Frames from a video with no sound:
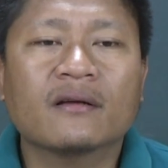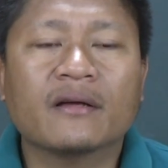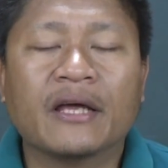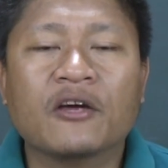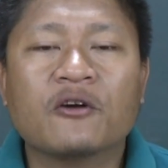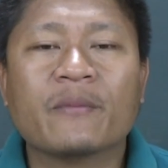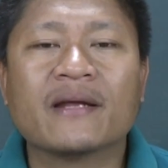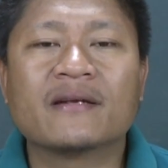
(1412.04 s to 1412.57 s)

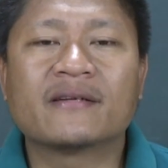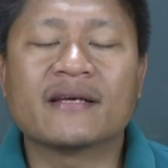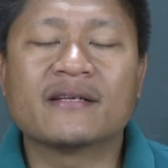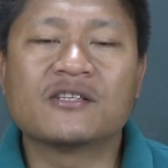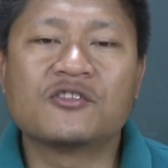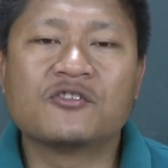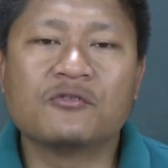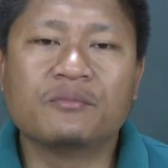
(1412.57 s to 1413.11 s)
human
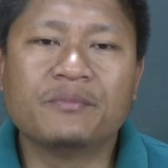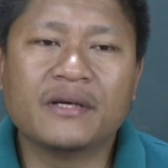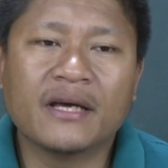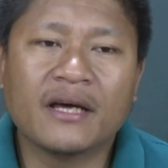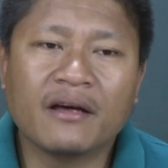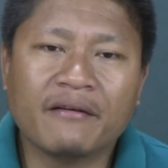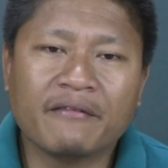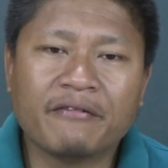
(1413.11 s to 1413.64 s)
tends to
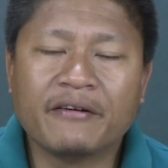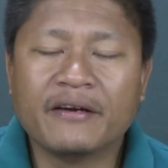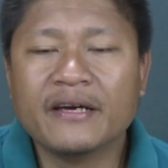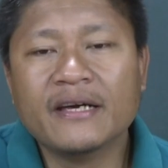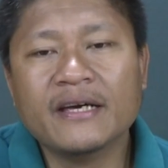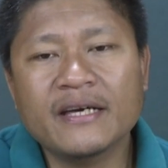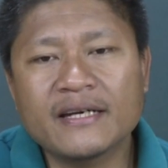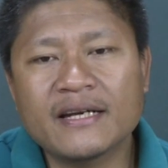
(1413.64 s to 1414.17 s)
behave
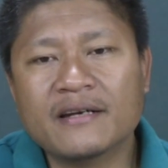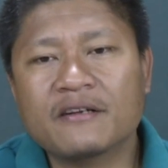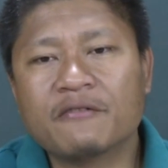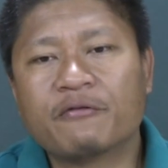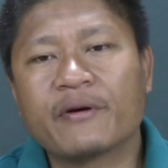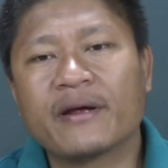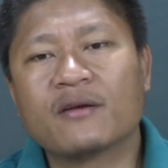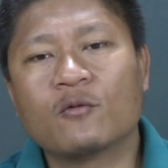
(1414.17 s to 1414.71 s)
in a
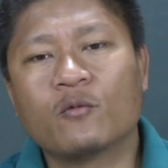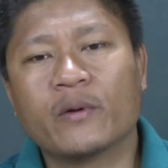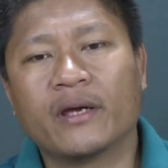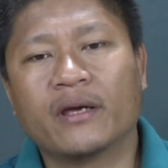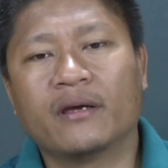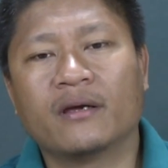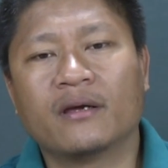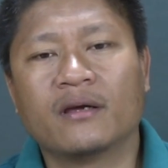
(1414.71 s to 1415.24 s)
different way,
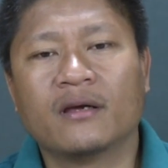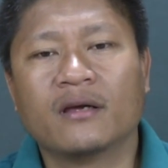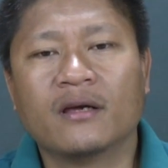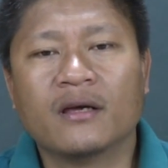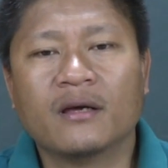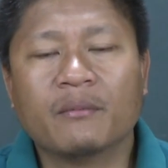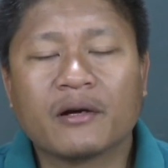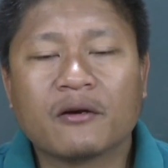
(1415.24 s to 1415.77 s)

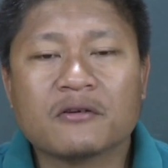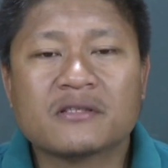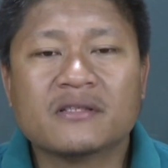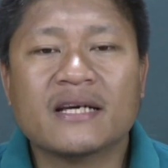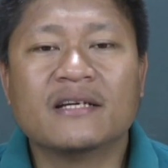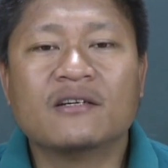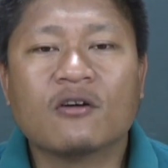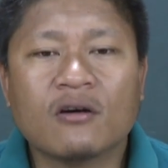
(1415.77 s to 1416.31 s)
because
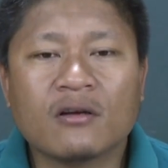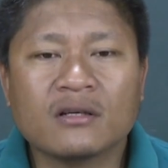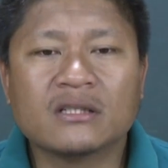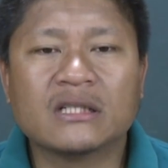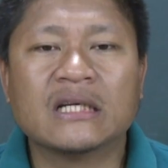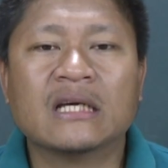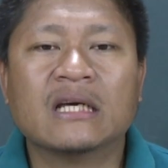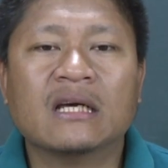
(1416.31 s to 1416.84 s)
they don't